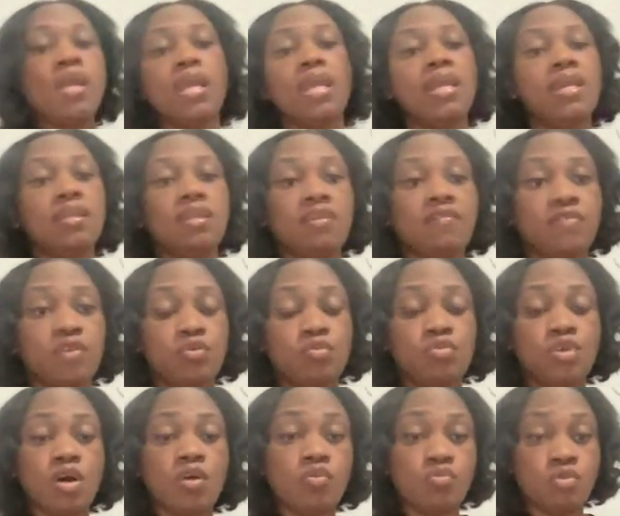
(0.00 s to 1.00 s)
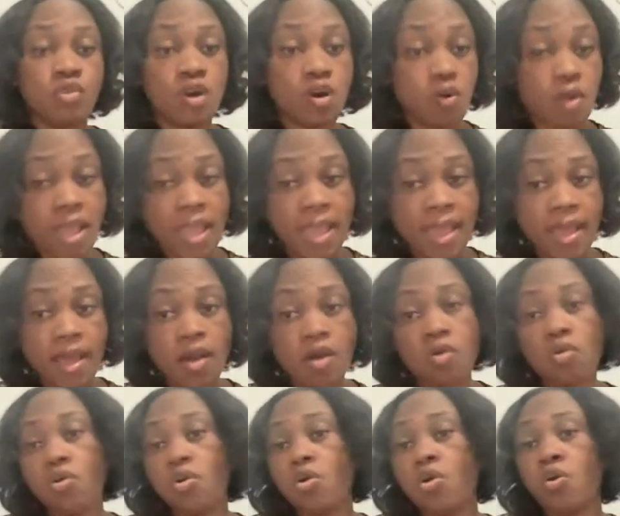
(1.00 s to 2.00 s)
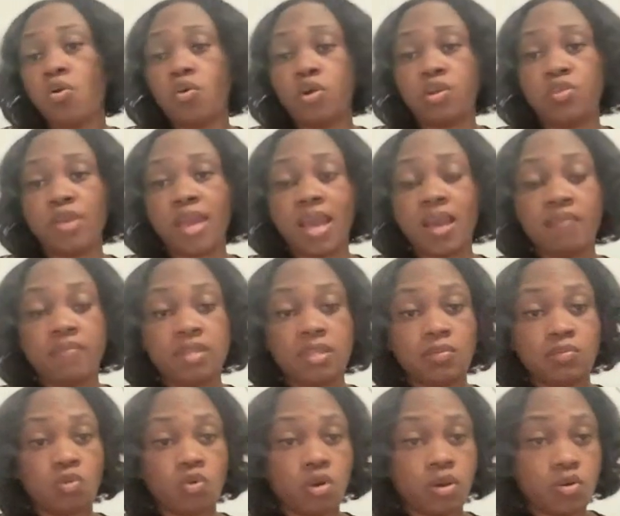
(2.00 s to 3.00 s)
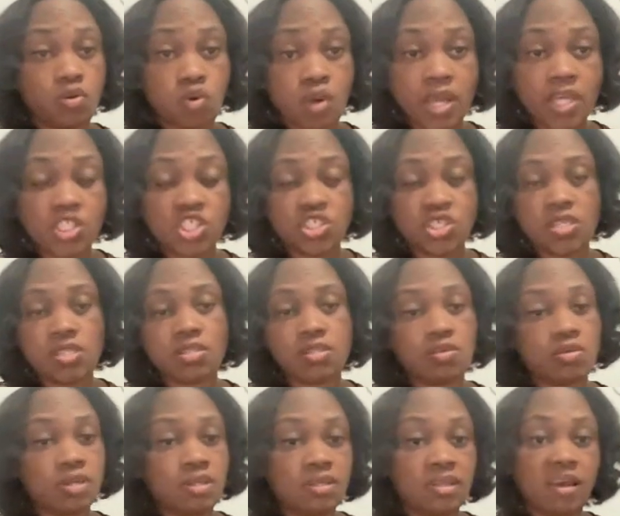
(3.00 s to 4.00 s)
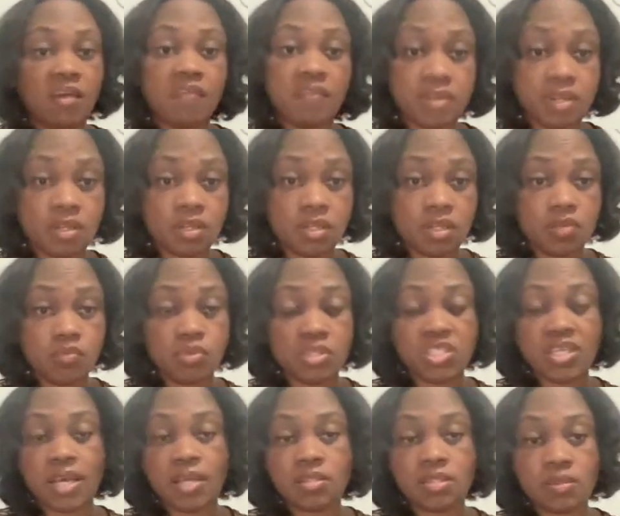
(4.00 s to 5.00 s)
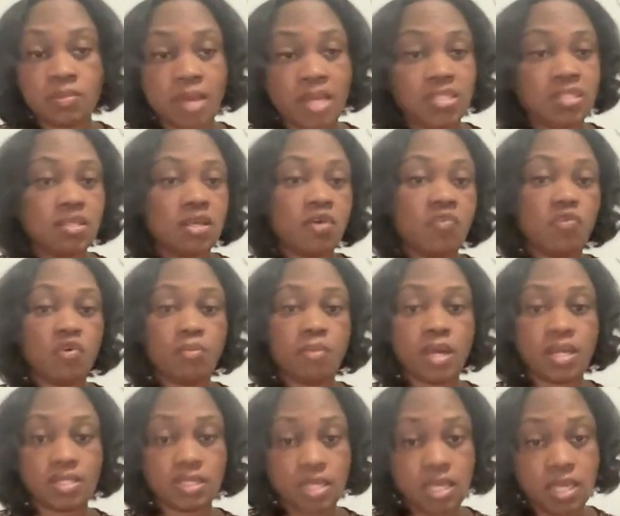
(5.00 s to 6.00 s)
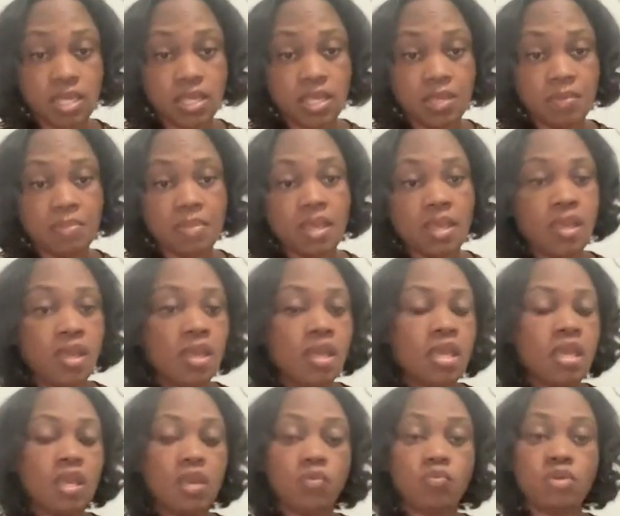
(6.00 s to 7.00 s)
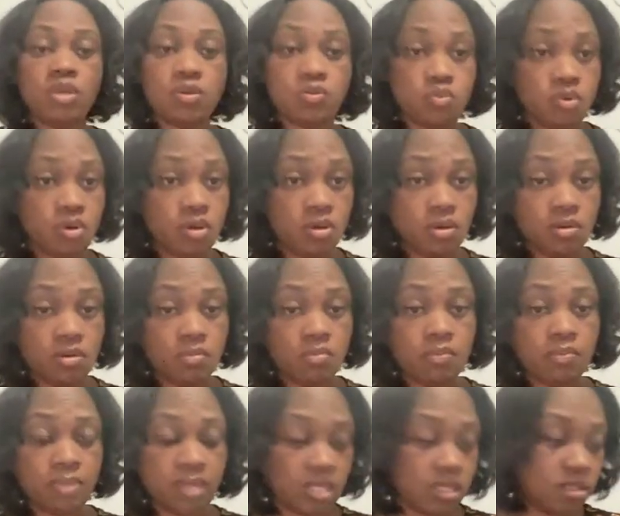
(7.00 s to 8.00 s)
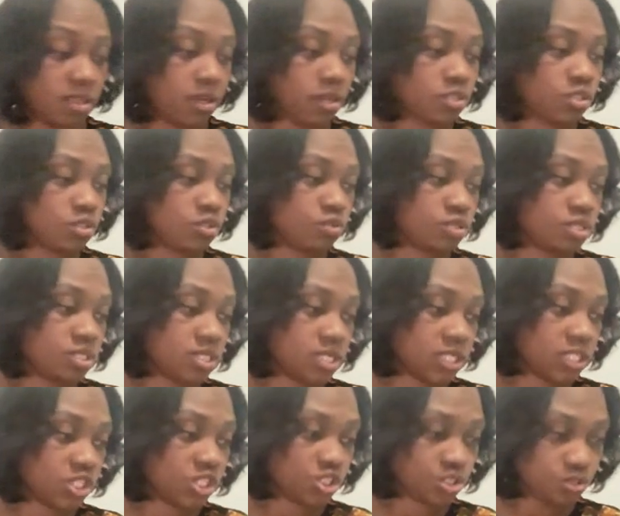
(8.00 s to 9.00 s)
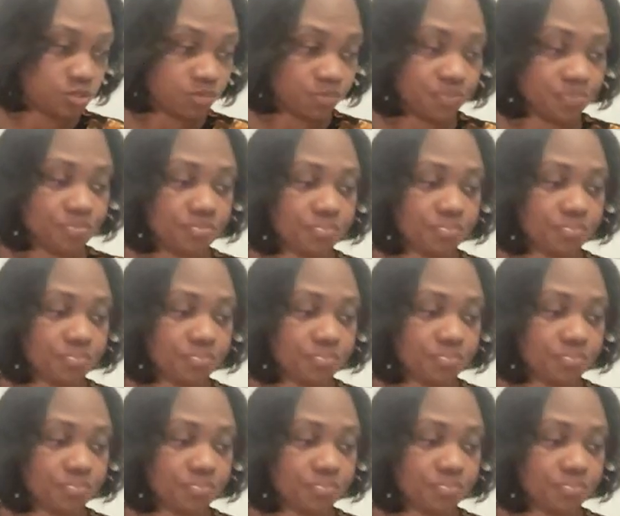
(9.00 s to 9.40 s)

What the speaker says: And if you don't know how, or you have any more questions, you can definitely reach out to myself or my team, and we will be there to assist you.